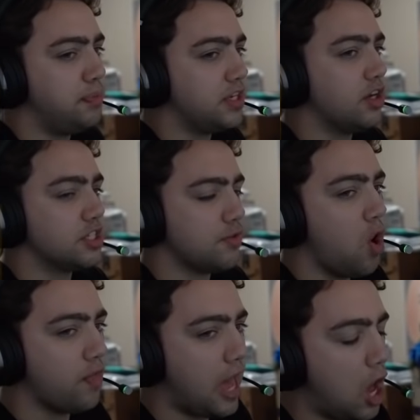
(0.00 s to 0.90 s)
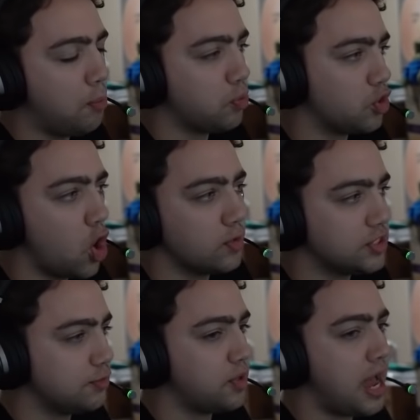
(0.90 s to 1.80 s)
because of all the help,
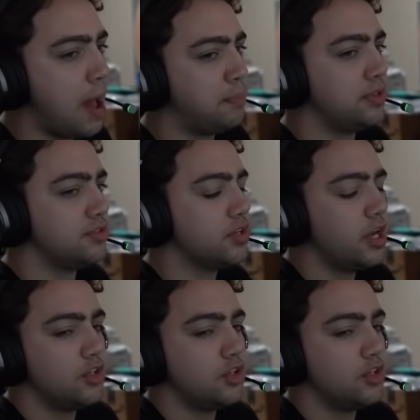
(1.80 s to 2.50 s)
regardless of what happens.